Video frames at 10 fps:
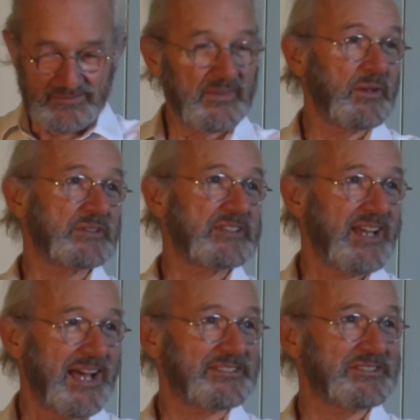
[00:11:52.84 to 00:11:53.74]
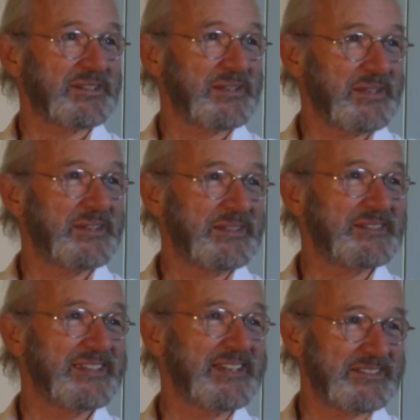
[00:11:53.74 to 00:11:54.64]
no, it's actually us. the
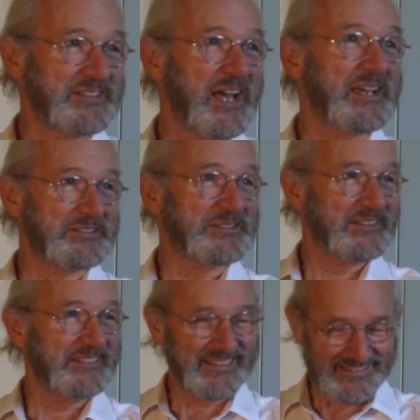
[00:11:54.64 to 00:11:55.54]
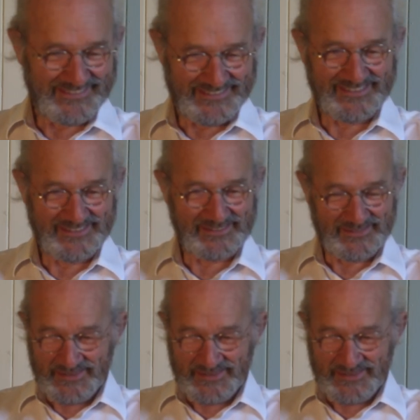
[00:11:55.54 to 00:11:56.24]
grassroots campaigns that makes the difference. Yeah.